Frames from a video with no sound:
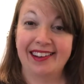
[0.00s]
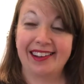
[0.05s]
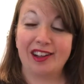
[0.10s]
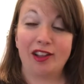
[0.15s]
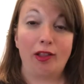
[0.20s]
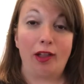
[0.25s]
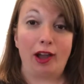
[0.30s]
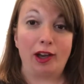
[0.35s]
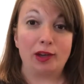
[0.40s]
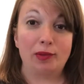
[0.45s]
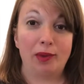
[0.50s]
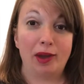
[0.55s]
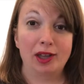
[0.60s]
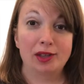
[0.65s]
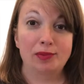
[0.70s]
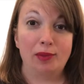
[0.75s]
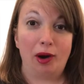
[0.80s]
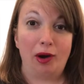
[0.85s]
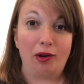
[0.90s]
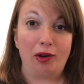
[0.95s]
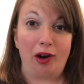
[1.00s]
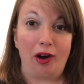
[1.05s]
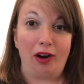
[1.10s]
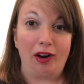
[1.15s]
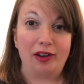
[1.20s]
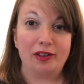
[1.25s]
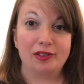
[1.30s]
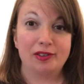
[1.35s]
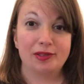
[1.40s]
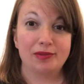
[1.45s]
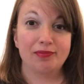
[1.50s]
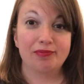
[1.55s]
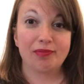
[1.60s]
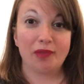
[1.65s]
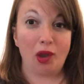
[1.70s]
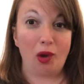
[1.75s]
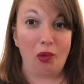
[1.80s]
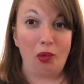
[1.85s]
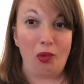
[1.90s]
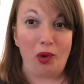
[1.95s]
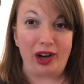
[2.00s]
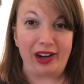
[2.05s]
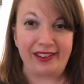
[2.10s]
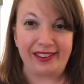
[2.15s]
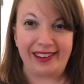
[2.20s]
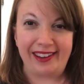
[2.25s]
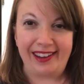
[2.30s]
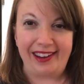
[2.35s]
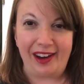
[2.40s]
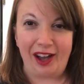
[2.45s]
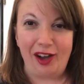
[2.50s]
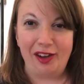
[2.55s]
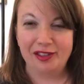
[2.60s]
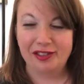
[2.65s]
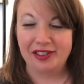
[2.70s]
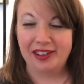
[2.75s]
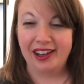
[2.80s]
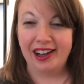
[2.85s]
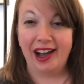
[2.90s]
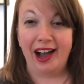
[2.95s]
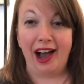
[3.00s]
collect baseball cards, weirdly enough.